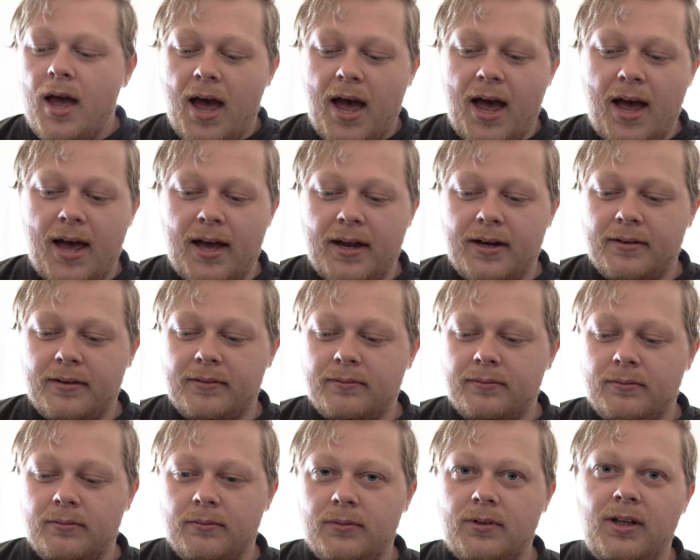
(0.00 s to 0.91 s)
And
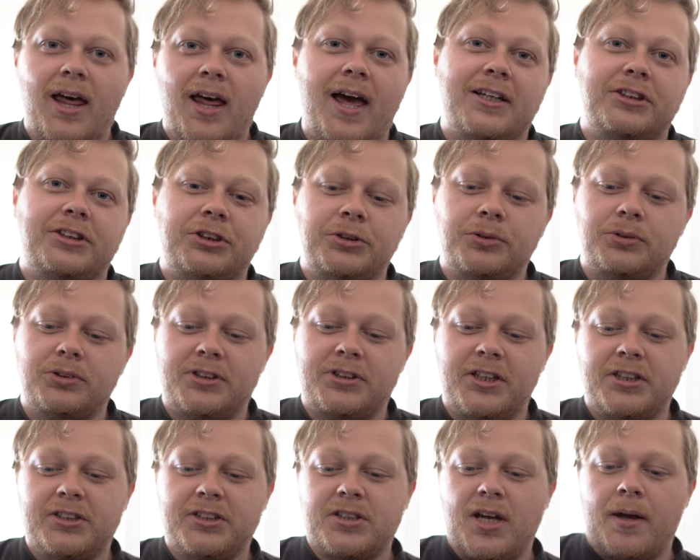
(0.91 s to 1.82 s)
the last shoe.
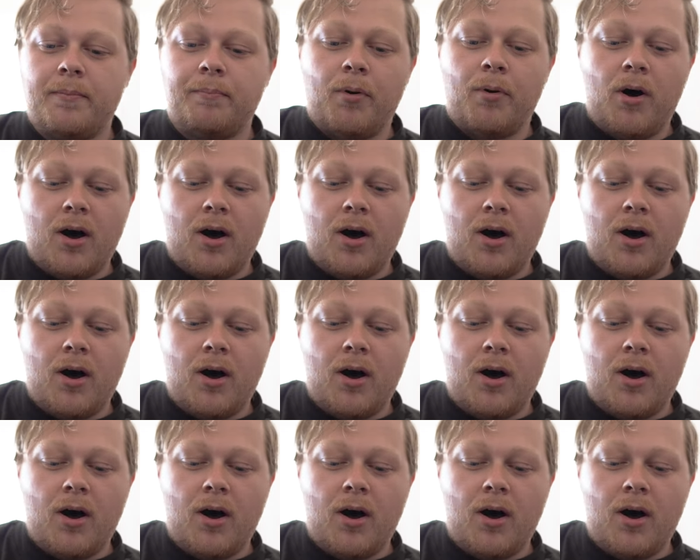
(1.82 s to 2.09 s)
These I